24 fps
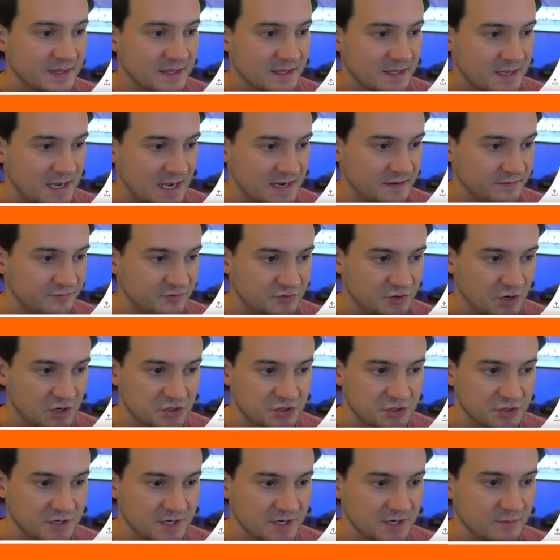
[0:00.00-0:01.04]
kind of
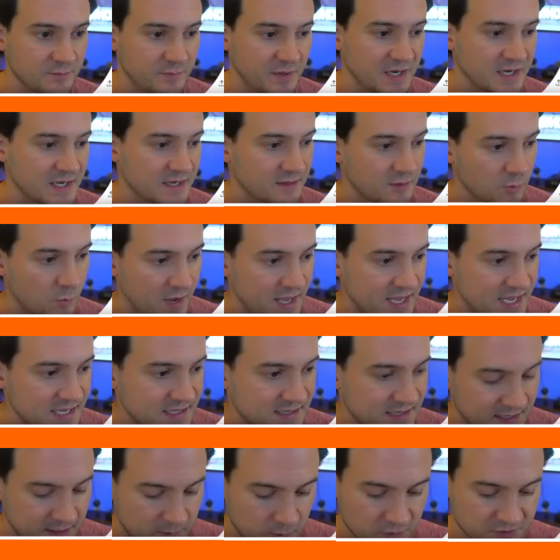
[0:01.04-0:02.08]
structure here. But the way he
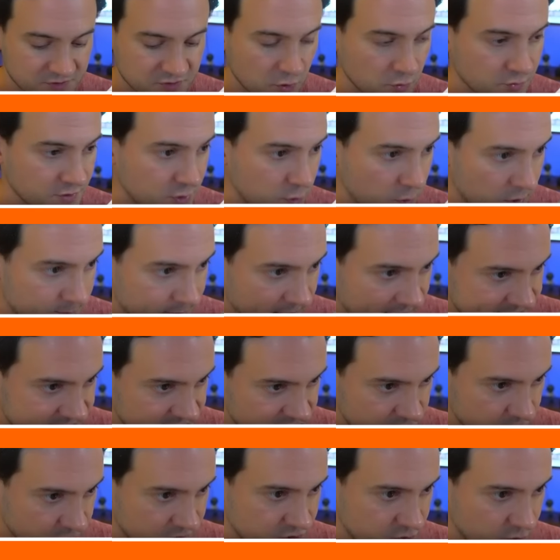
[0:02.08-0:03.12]
did it was only going back to
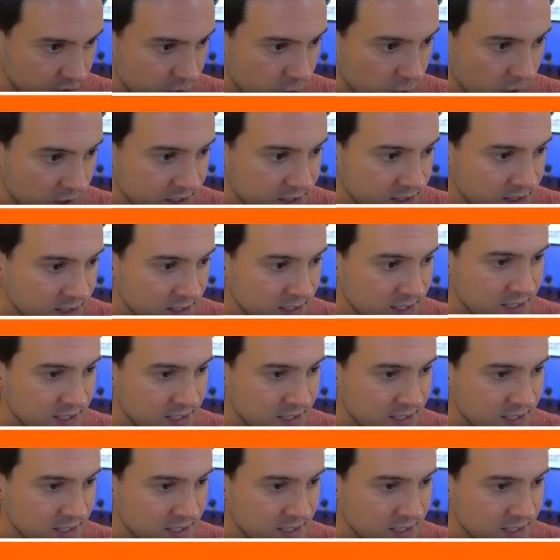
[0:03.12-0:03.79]
2021